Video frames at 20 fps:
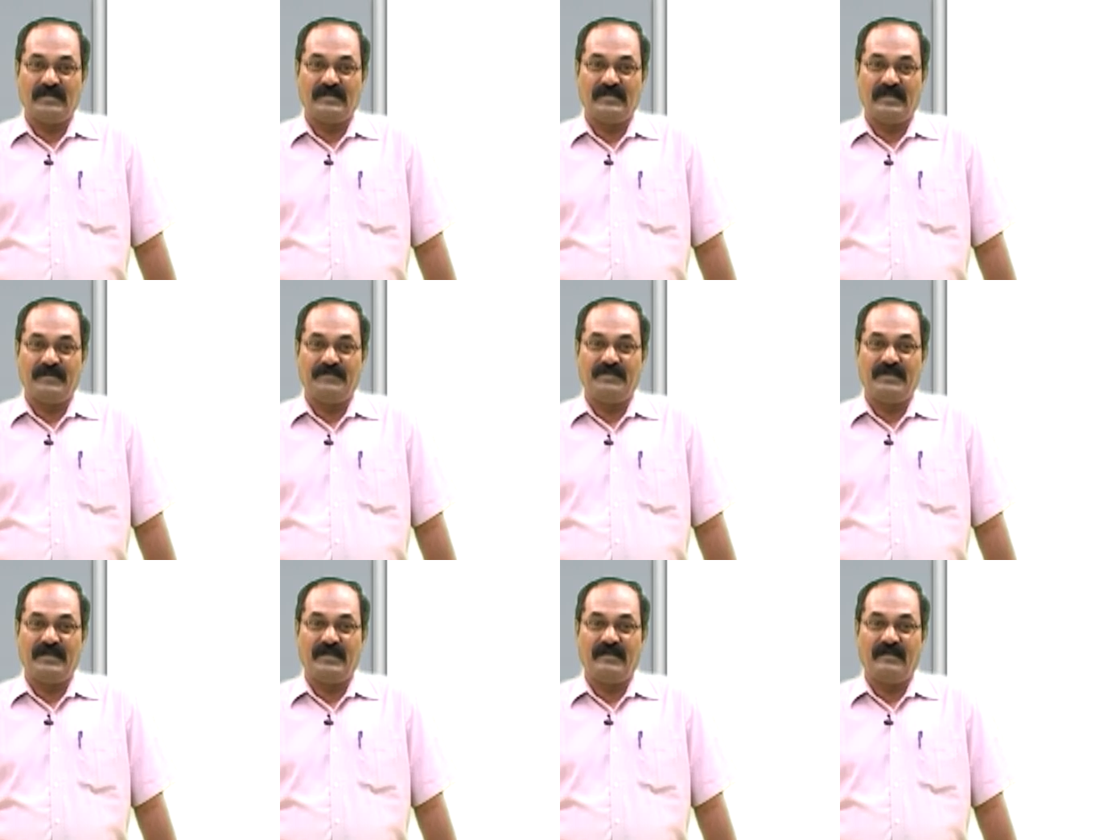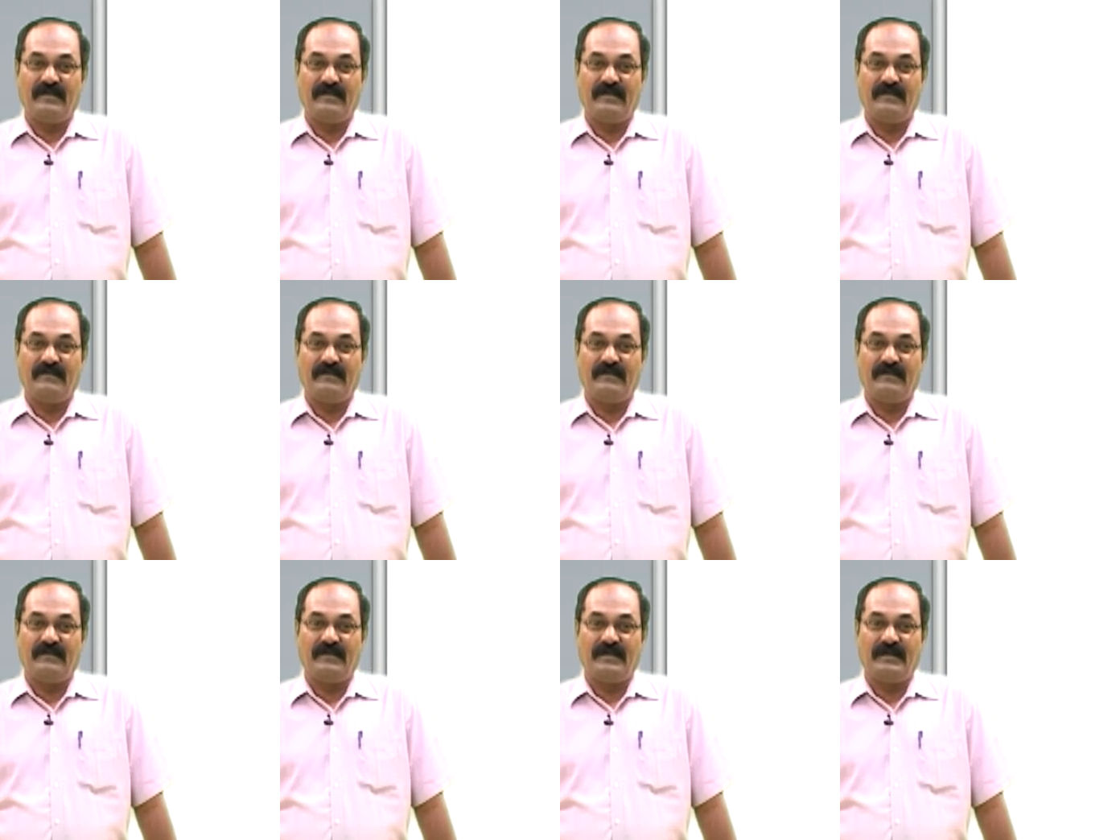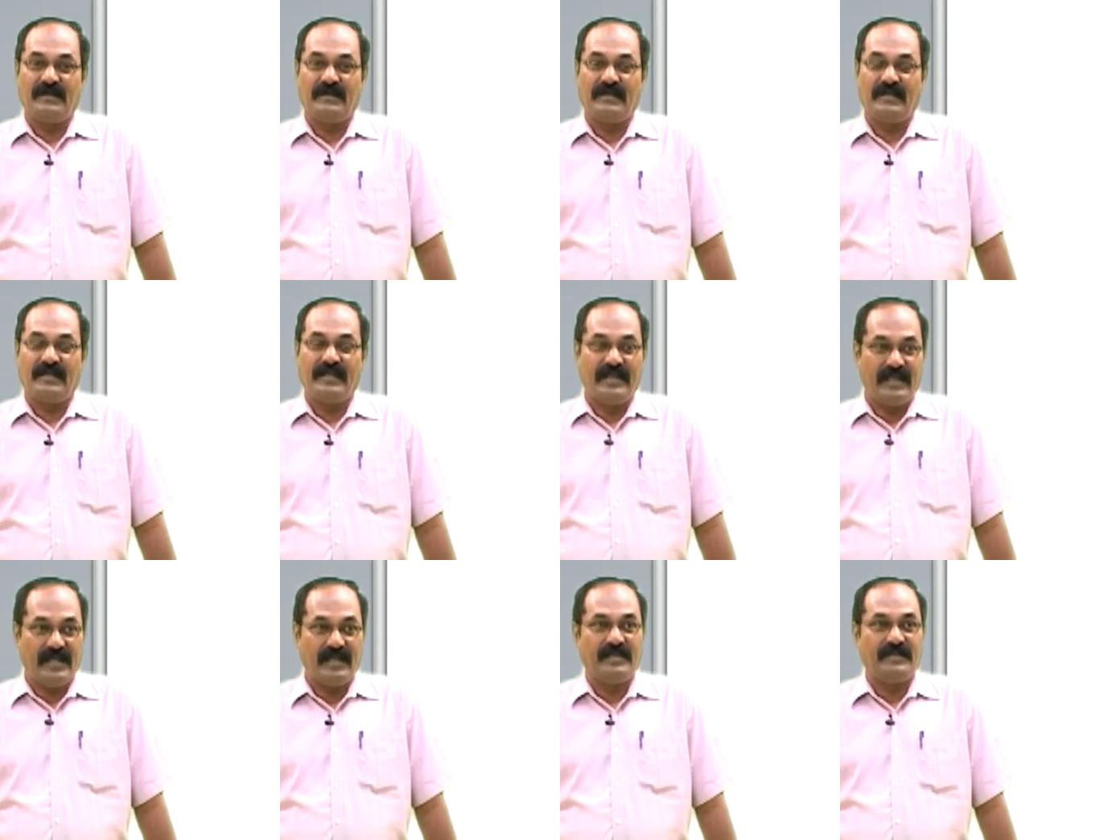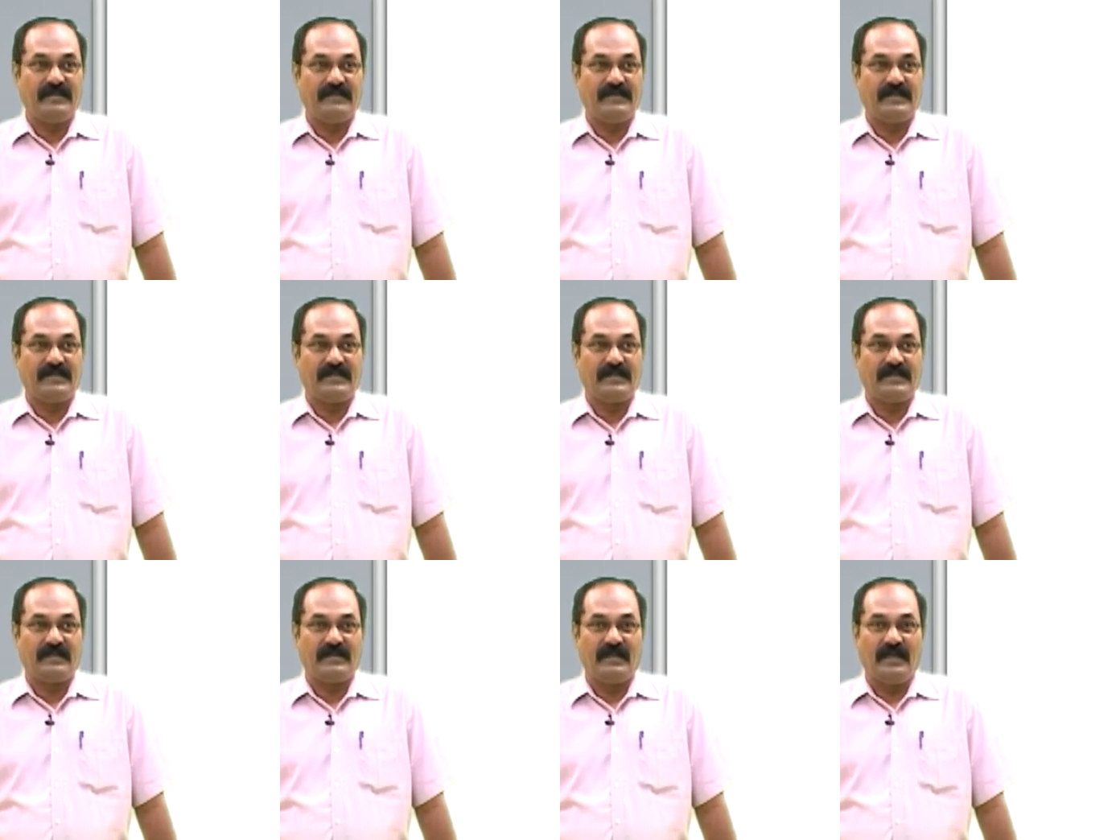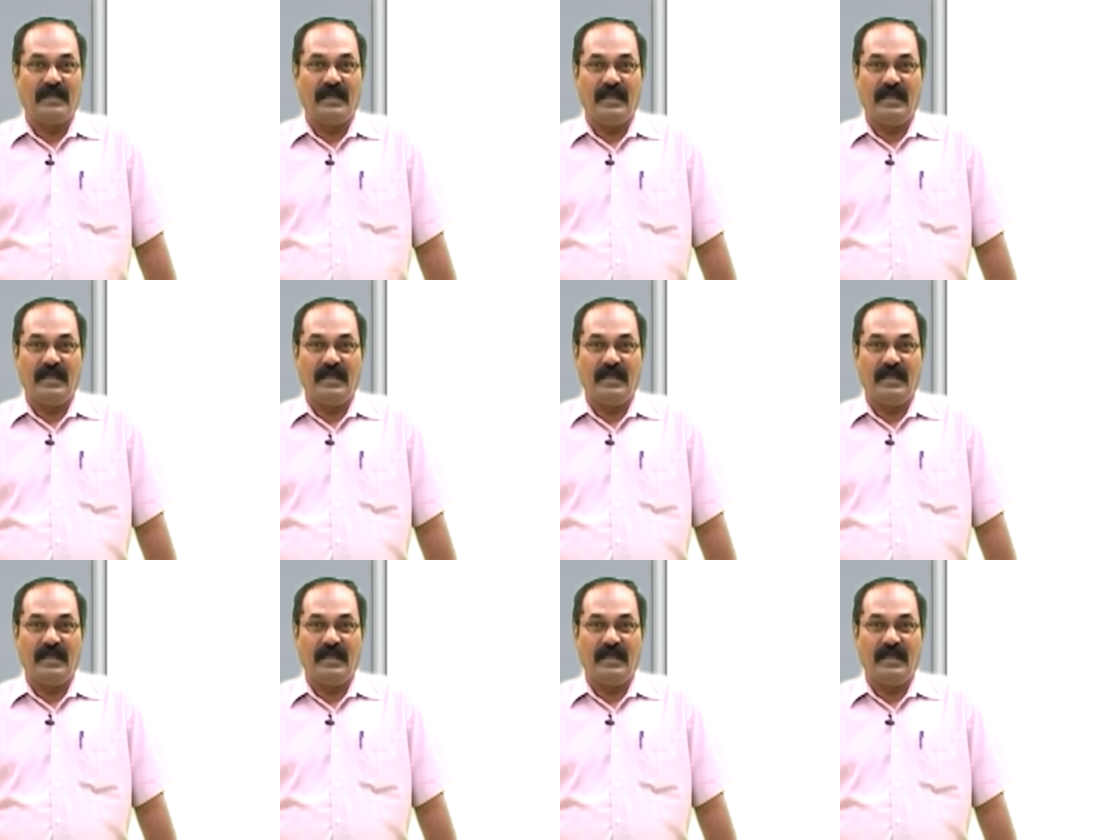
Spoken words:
subject of creativity.